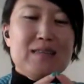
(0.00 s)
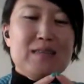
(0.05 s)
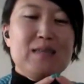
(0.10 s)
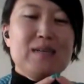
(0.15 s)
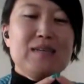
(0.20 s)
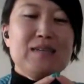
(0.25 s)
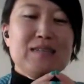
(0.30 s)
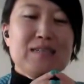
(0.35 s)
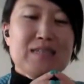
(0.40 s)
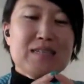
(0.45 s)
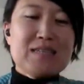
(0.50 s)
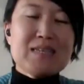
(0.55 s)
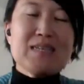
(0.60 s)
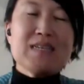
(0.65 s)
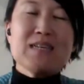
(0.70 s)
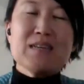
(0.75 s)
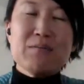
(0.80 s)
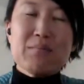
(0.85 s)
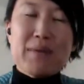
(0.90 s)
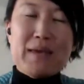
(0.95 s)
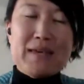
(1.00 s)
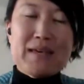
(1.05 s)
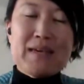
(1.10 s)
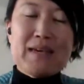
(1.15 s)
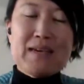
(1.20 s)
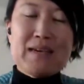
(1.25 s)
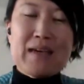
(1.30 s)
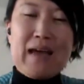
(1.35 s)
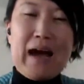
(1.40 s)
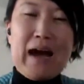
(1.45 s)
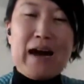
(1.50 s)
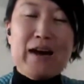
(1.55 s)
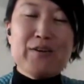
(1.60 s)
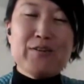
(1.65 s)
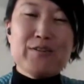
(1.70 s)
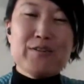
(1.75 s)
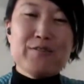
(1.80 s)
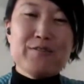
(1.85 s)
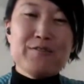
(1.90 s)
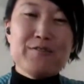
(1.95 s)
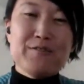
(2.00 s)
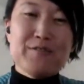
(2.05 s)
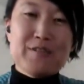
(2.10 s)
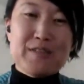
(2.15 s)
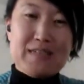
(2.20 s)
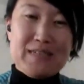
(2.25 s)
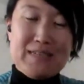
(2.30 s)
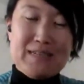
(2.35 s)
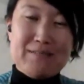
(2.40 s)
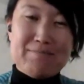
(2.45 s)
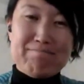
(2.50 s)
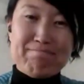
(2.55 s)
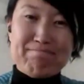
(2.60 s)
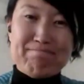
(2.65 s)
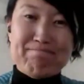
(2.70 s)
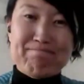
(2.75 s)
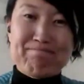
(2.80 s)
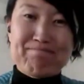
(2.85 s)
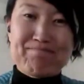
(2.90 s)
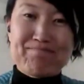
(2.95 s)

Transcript: decision making out of freedom.